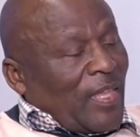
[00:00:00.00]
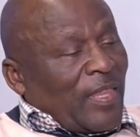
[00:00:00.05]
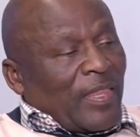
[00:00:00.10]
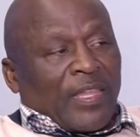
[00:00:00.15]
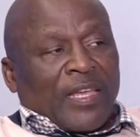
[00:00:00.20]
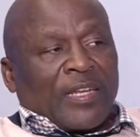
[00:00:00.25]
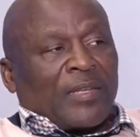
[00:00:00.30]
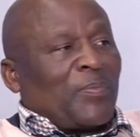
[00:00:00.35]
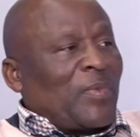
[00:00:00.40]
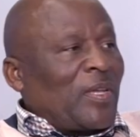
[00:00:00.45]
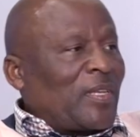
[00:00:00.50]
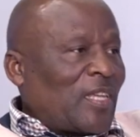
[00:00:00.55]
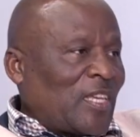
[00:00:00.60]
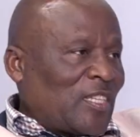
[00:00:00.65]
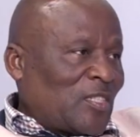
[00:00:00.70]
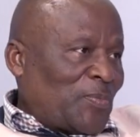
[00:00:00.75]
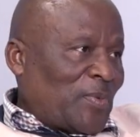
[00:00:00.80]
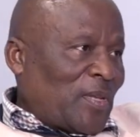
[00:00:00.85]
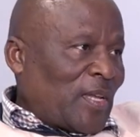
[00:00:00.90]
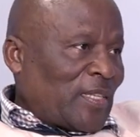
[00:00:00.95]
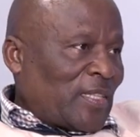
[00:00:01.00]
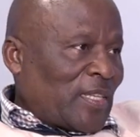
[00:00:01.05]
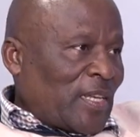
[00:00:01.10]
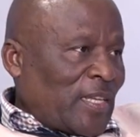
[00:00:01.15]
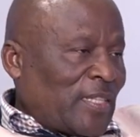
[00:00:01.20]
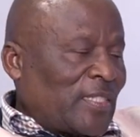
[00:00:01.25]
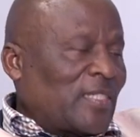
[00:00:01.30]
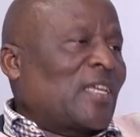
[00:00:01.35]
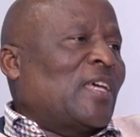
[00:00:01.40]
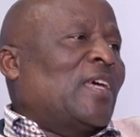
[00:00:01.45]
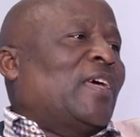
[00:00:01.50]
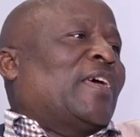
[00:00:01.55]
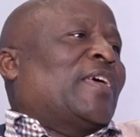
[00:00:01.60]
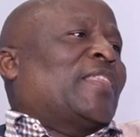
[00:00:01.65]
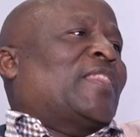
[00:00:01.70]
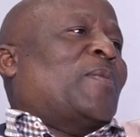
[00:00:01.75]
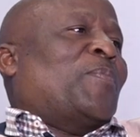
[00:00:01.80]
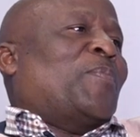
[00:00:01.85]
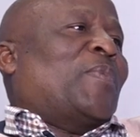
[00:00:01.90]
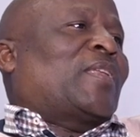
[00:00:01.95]
That matter has been addressed.
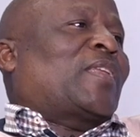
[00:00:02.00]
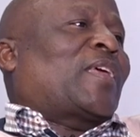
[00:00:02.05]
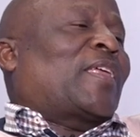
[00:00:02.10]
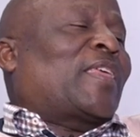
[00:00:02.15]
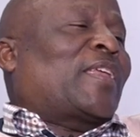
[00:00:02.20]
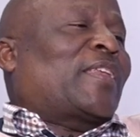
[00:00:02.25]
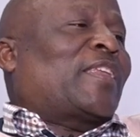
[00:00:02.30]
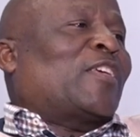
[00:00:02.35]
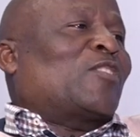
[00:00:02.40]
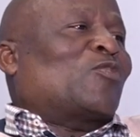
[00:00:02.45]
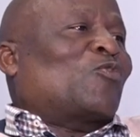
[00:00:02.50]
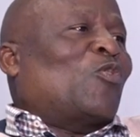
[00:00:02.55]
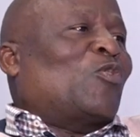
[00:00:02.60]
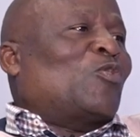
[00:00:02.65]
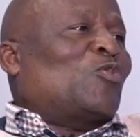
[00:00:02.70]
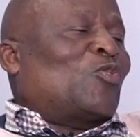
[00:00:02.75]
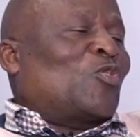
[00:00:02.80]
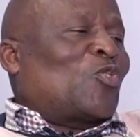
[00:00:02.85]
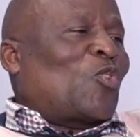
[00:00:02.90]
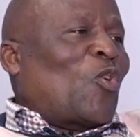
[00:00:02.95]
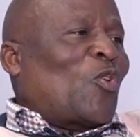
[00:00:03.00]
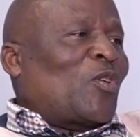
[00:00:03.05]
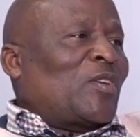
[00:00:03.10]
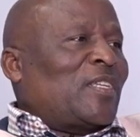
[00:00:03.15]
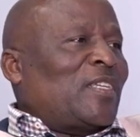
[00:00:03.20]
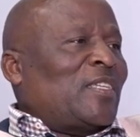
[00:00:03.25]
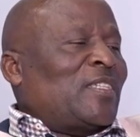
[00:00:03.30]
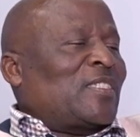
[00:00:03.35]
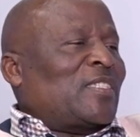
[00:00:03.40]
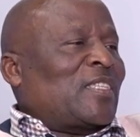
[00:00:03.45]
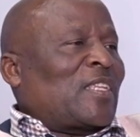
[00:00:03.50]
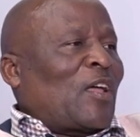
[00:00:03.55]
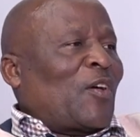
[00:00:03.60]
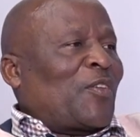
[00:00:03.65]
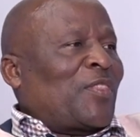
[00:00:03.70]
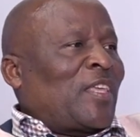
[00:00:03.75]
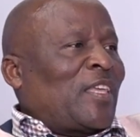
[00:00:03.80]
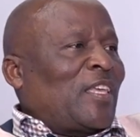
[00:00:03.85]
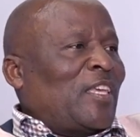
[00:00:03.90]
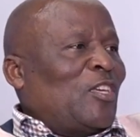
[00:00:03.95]
The matter that has gone to court is now
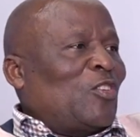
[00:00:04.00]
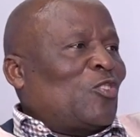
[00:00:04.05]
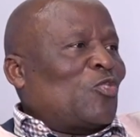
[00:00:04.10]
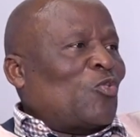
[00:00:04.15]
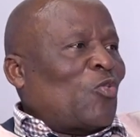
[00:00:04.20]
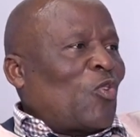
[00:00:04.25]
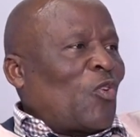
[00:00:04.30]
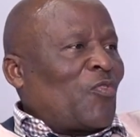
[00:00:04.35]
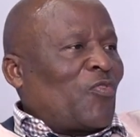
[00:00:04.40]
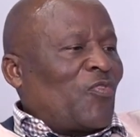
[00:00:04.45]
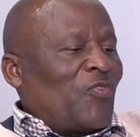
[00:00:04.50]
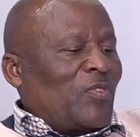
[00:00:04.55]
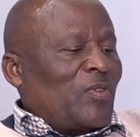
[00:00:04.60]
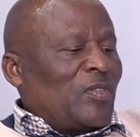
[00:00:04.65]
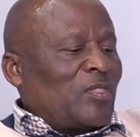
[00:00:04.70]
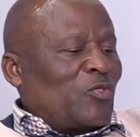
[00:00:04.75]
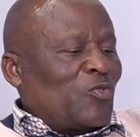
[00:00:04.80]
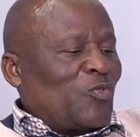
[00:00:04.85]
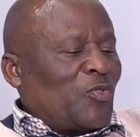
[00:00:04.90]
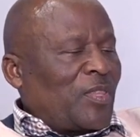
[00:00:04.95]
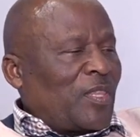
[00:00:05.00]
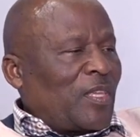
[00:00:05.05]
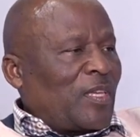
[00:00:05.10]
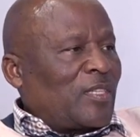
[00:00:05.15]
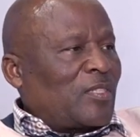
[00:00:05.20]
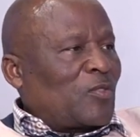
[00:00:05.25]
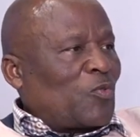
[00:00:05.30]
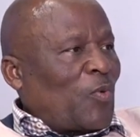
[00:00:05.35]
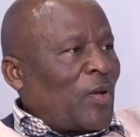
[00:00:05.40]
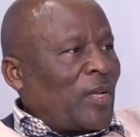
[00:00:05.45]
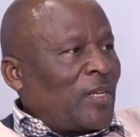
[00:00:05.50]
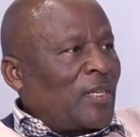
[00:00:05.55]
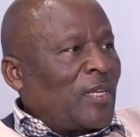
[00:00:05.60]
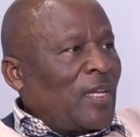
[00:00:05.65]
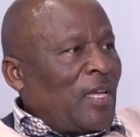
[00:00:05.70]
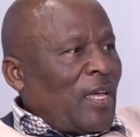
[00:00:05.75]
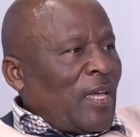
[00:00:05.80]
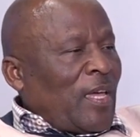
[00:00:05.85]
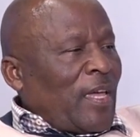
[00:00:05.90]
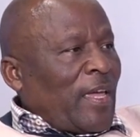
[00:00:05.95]
the issue of two things. One,
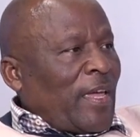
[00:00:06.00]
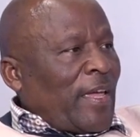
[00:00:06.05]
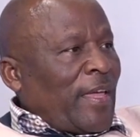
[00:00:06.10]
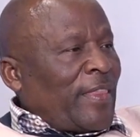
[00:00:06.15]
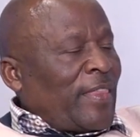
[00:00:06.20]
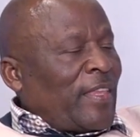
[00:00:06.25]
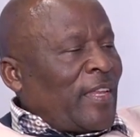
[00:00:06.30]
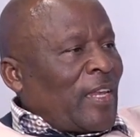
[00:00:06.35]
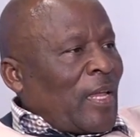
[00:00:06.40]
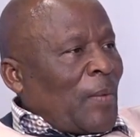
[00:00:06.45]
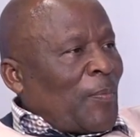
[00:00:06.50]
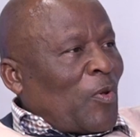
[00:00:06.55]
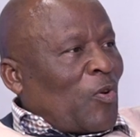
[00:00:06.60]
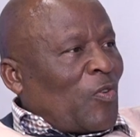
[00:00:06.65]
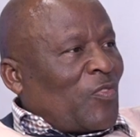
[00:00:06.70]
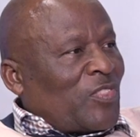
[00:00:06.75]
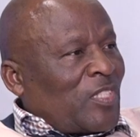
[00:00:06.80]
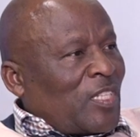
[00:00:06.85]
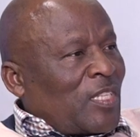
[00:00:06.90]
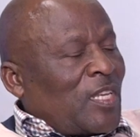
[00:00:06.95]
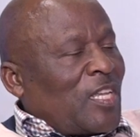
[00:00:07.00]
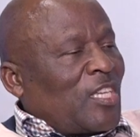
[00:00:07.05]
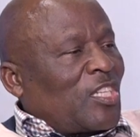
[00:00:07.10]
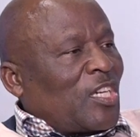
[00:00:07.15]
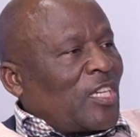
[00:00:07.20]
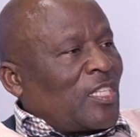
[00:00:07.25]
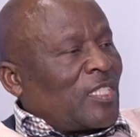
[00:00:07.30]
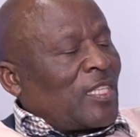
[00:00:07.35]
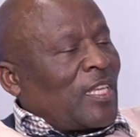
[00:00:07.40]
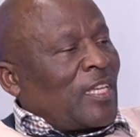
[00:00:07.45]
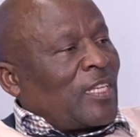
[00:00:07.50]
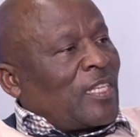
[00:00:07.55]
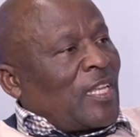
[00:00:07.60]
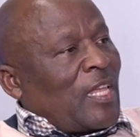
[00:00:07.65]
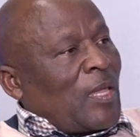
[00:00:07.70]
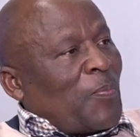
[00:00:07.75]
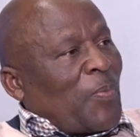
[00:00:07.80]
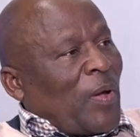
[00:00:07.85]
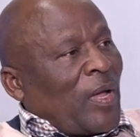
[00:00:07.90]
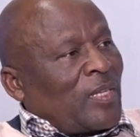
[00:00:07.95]
the number of signatures that
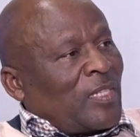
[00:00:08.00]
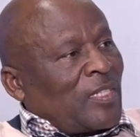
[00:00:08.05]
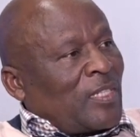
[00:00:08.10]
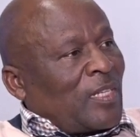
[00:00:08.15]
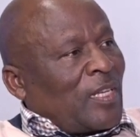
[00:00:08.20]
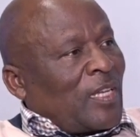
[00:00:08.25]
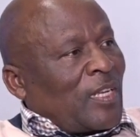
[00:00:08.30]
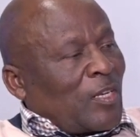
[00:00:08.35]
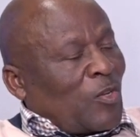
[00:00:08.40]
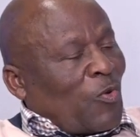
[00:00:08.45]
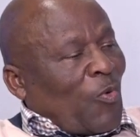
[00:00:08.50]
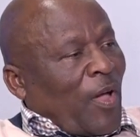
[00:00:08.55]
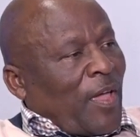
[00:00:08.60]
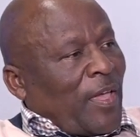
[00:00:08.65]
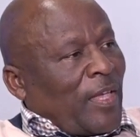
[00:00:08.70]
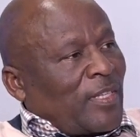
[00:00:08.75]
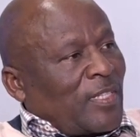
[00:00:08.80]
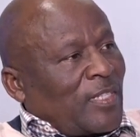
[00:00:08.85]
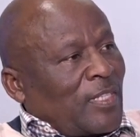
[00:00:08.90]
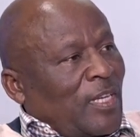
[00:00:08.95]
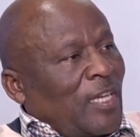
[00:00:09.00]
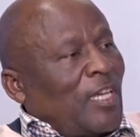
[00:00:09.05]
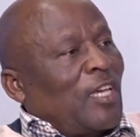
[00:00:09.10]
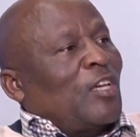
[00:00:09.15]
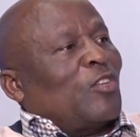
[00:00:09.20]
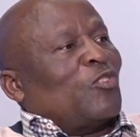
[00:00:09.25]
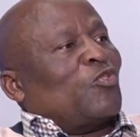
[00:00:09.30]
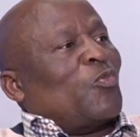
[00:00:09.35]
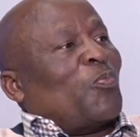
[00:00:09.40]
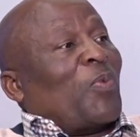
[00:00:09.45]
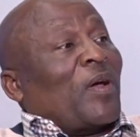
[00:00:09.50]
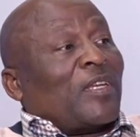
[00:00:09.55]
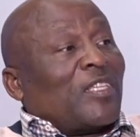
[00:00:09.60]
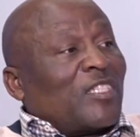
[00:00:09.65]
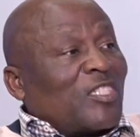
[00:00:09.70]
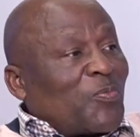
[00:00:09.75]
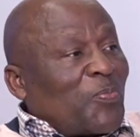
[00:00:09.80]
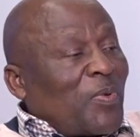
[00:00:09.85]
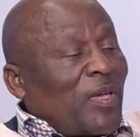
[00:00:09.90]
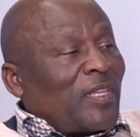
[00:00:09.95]
a party requires to
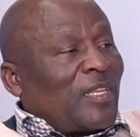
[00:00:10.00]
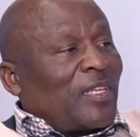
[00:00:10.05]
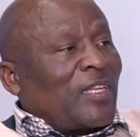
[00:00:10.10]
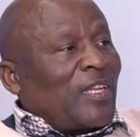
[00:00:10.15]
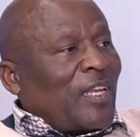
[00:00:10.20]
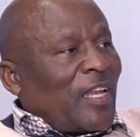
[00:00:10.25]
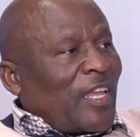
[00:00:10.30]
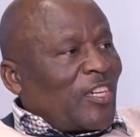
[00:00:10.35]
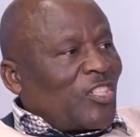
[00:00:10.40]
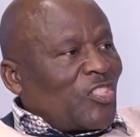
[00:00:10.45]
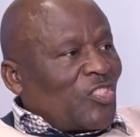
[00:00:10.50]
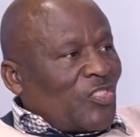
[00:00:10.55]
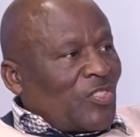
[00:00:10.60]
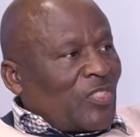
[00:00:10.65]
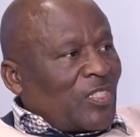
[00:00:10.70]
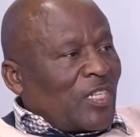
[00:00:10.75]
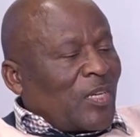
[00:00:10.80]
participate in elections.